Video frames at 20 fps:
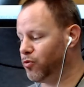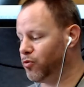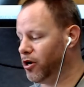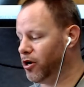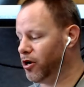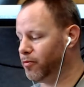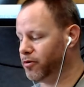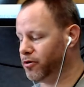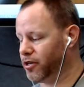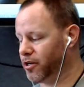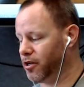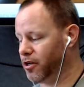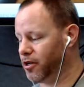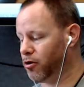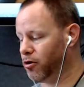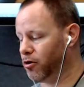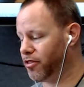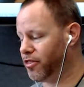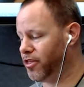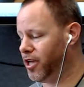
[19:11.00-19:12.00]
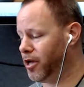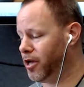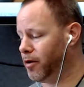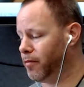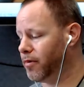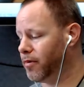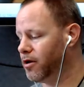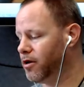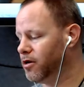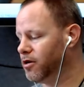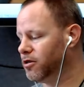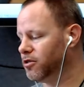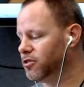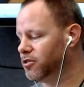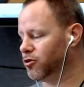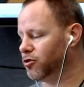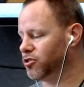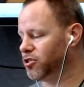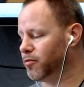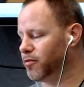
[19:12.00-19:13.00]
around a particular theme.
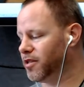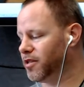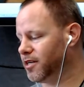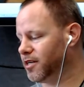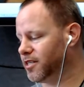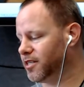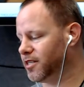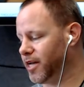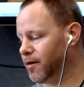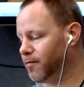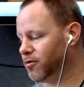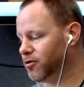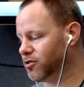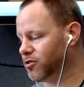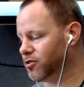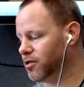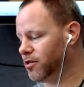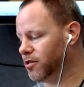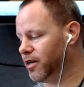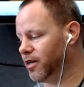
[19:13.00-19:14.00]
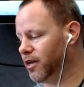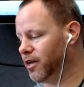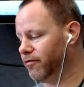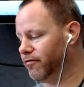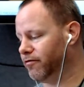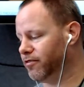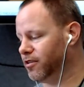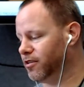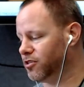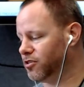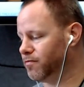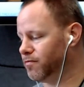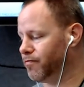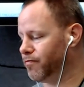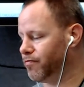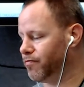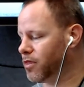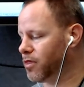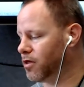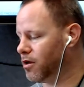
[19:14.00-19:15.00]
So some of the examples that they give in this
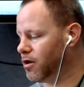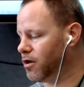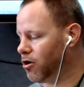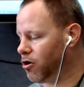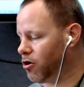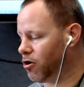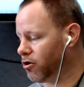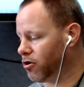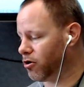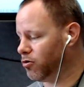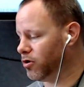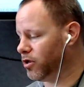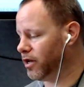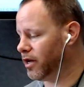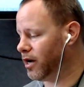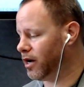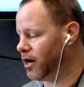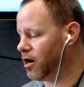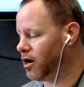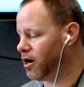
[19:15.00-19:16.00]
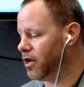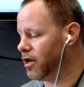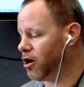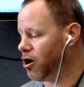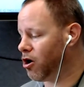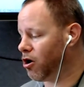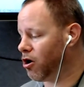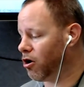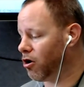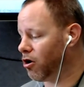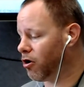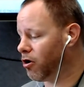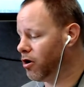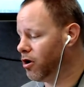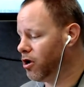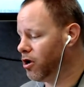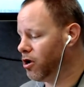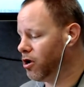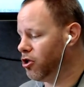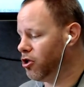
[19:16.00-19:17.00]
article are
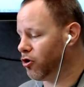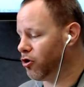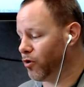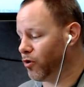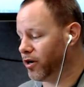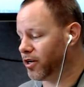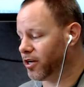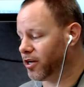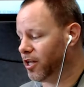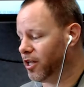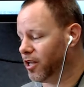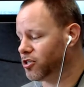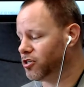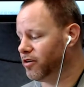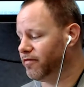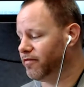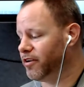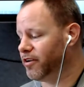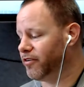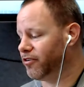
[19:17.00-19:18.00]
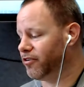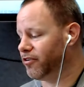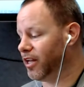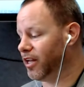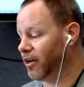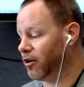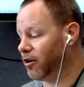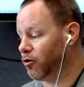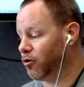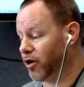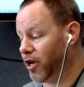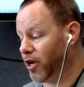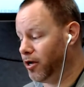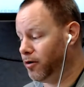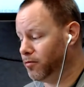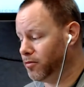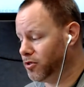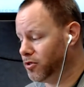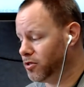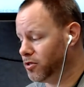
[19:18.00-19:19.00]
you can rent a collection of different Lego
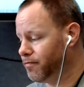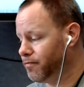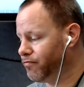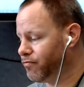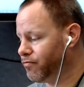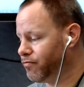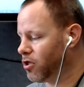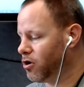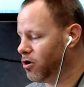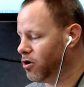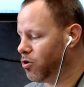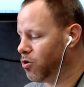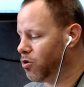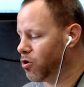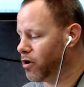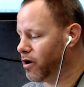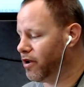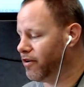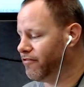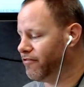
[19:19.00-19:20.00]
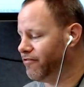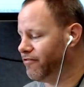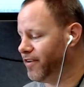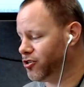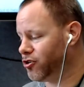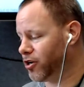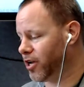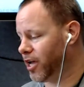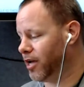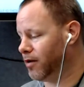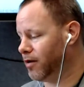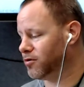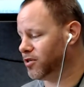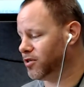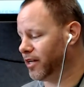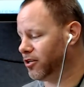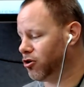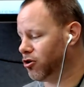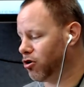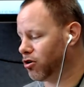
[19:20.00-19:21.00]
games or adventure games
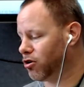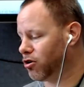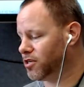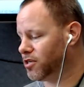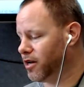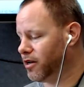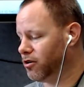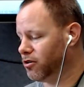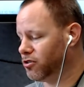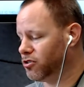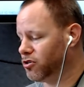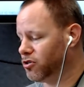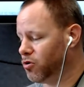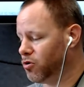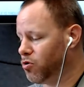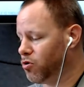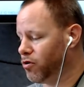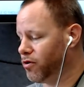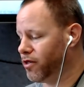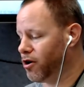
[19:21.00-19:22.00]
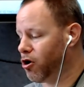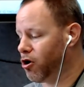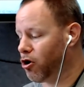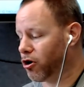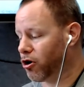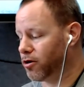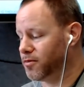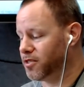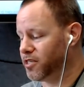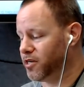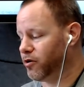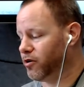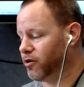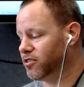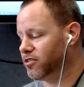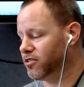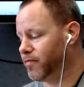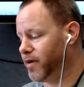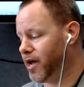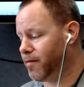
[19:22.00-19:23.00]
like Darksiders or the Arkham
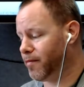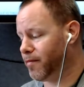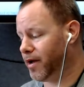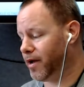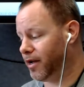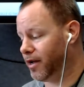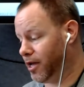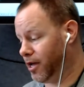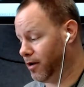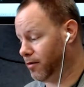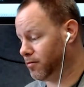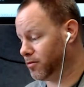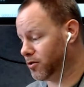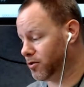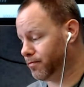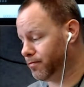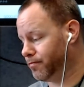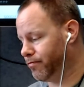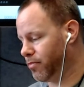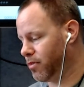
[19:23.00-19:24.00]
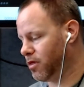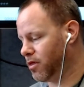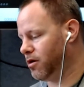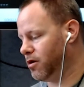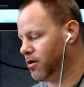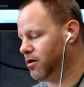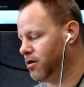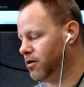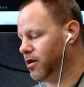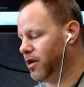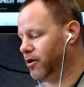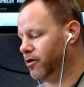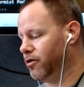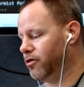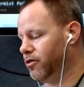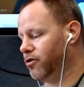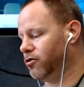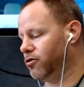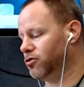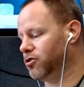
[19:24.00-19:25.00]
series of Batman games. Now
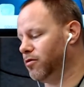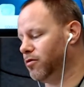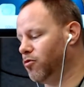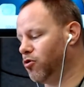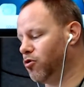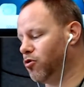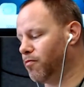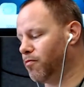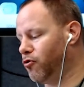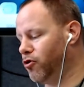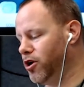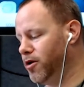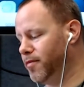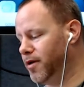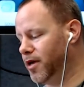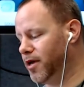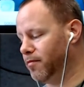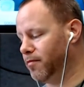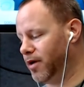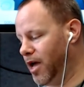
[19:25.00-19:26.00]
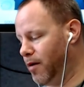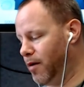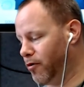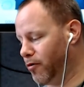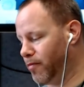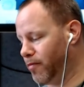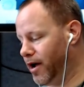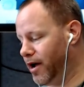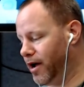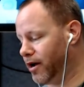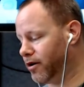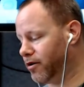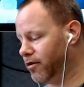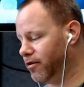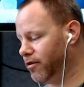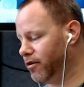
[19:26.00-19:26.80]
there's a more premium gamer pack